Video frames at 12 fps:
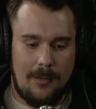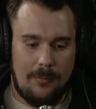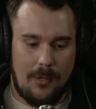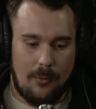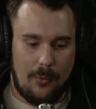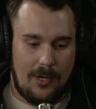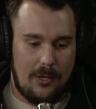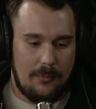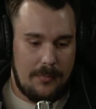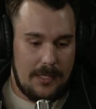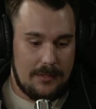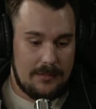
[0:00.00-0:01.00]
But while
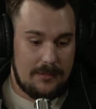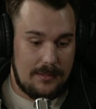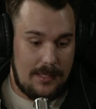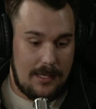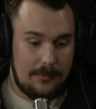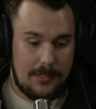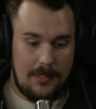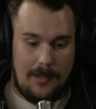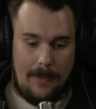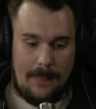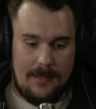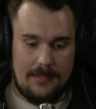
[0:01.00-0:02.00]
men slept,
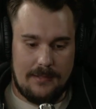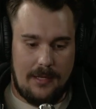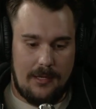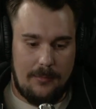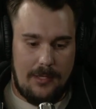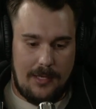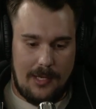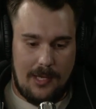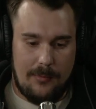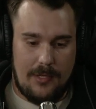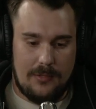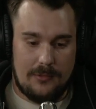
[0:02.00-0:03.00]
his enemy
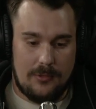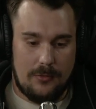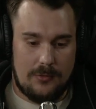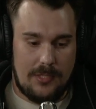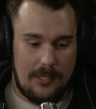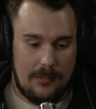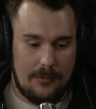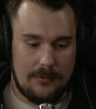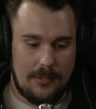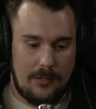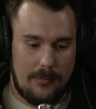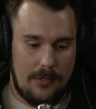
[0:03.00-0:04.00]
came and sowed
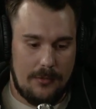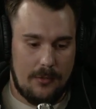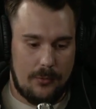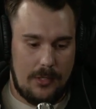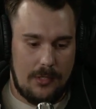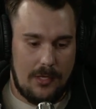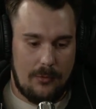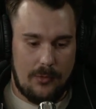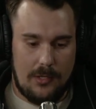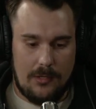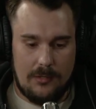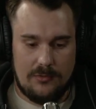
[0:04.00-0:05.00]
tares among the wheat and
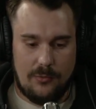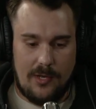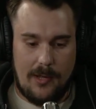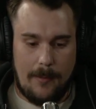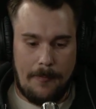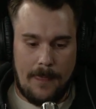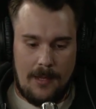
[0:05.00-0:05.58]
went his way.